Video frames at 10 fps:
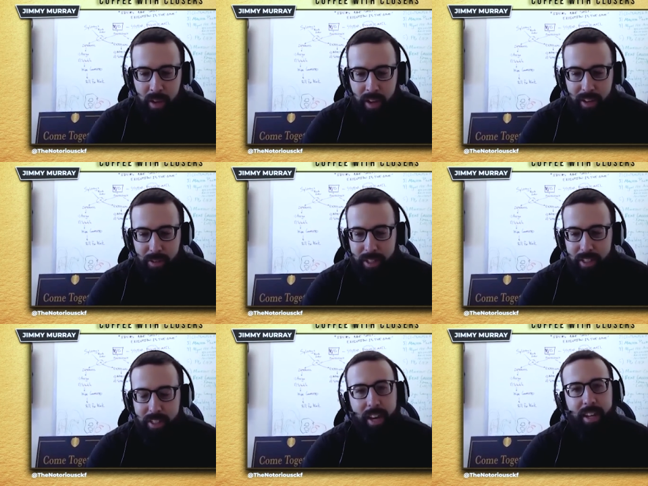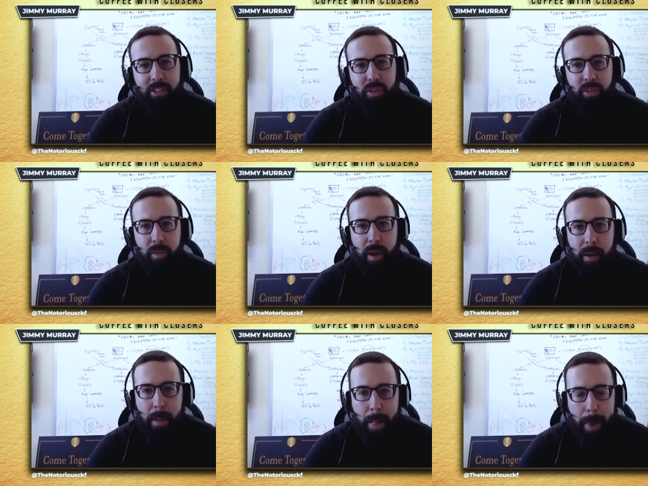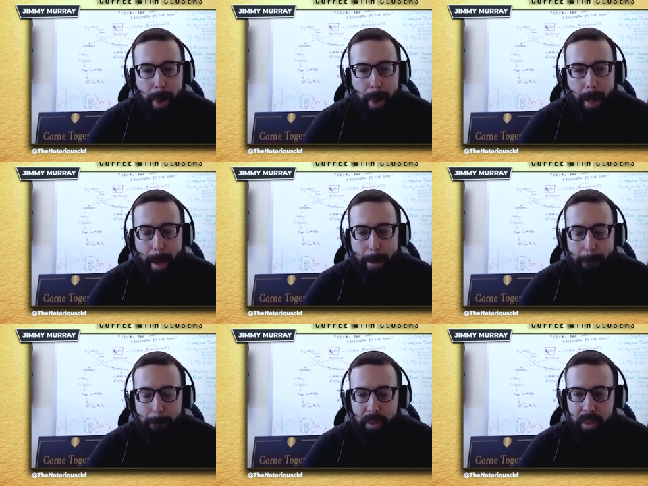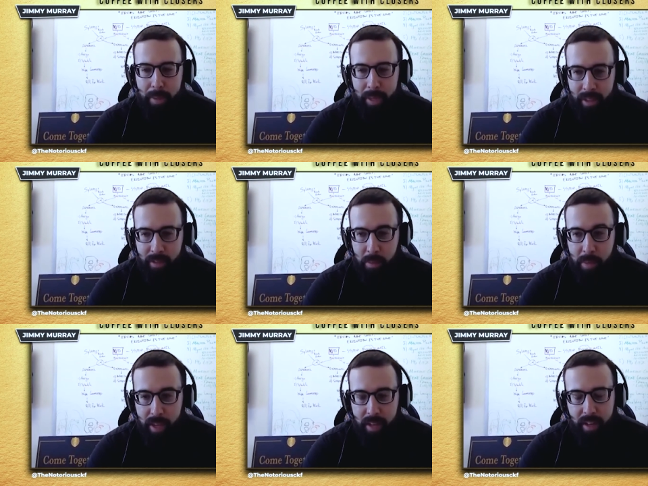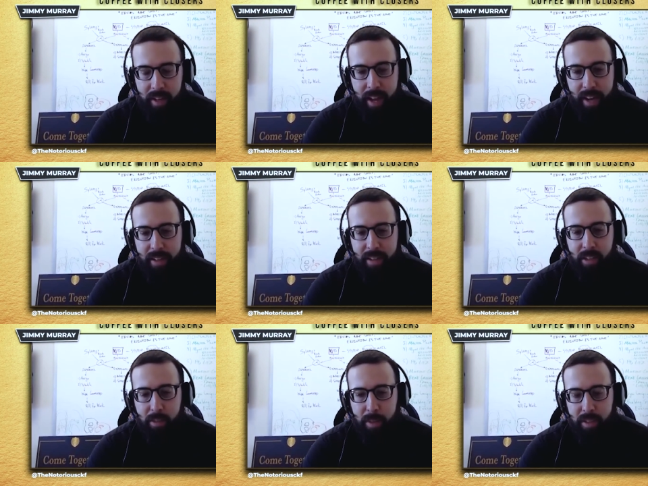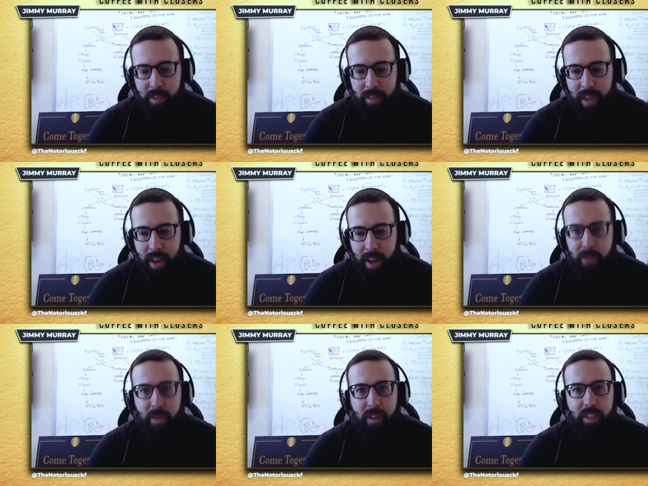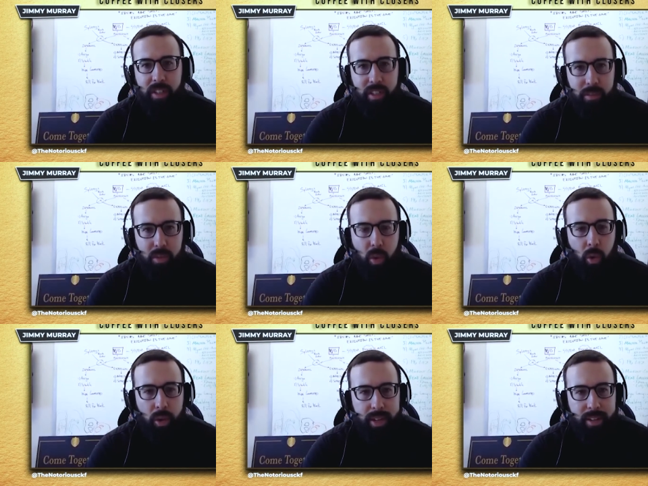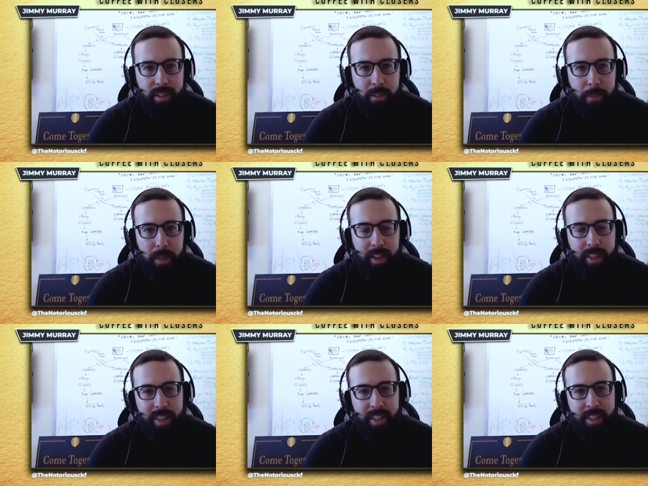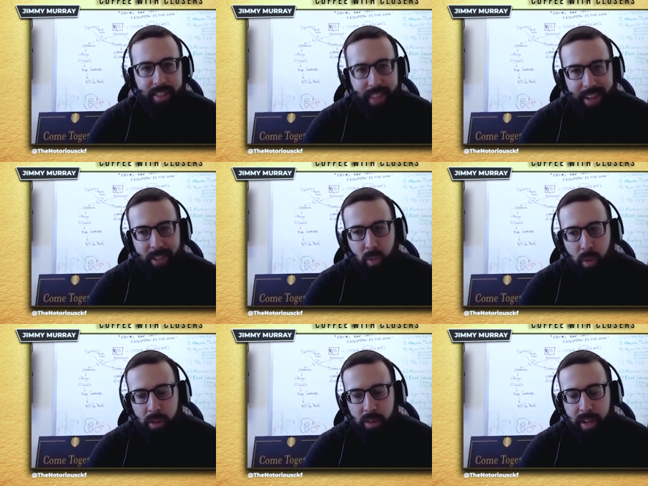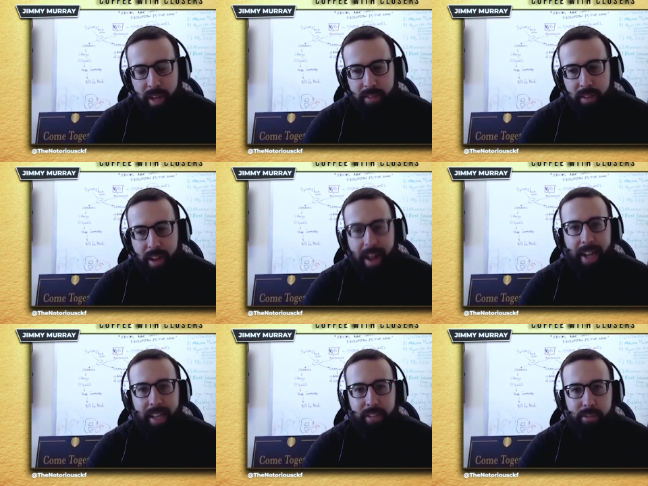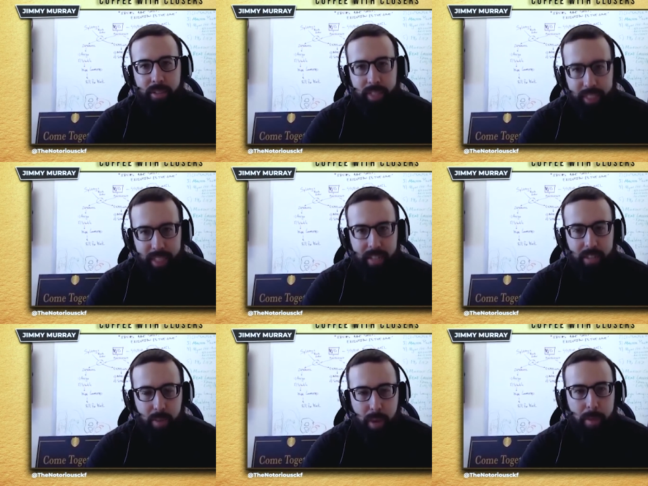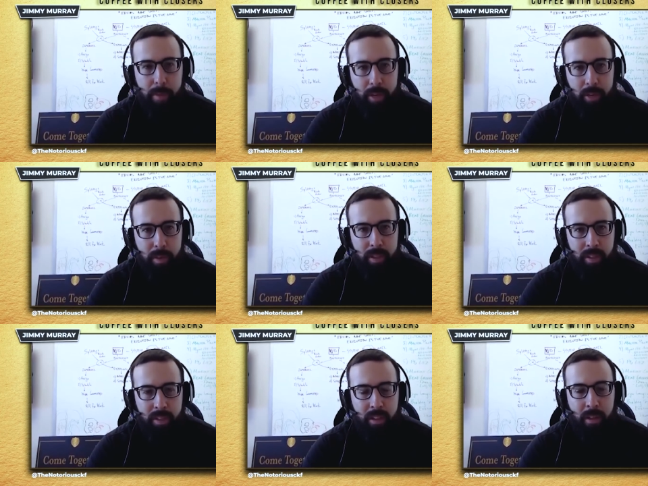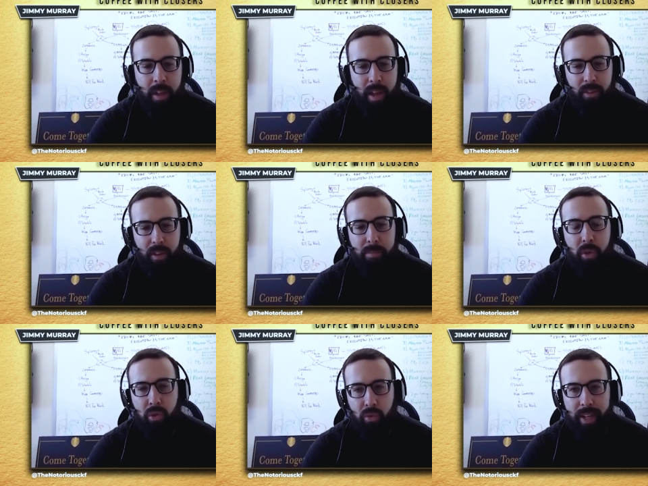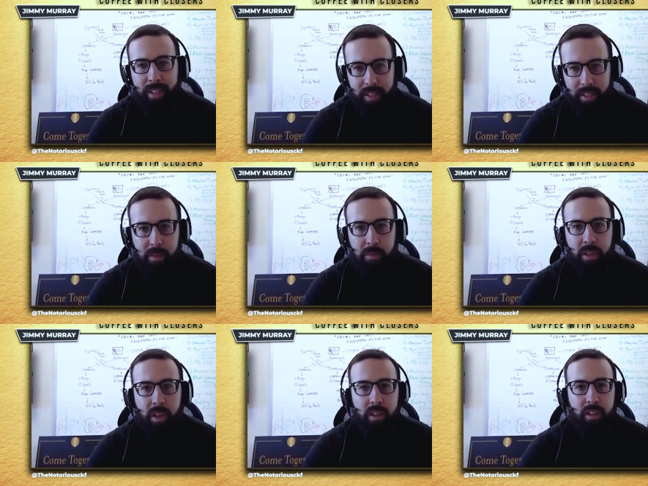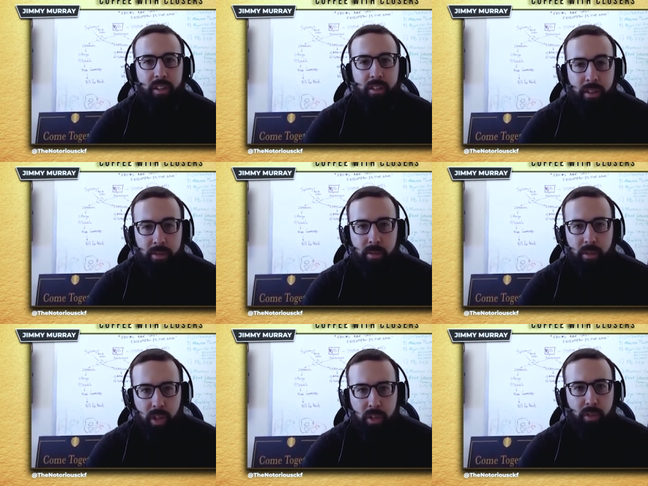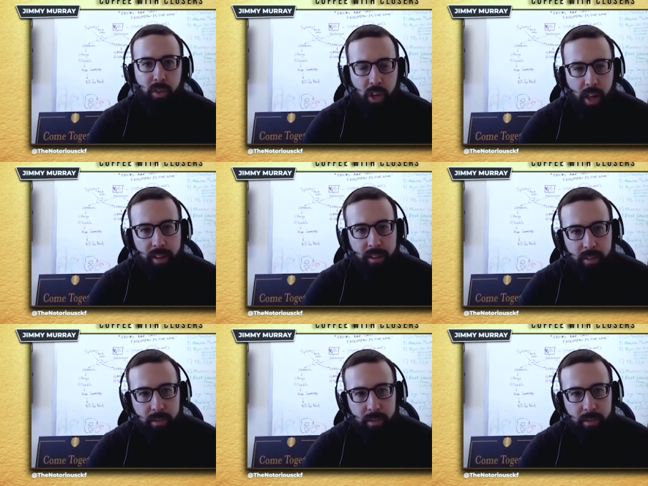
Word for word: And the rest is kind of history from there. But the big thing for me in getting into this business is that I was very systems oriented. And I think that that is where you can have a high level of success in the property management business if you can build the right systems to deliver results for your clients.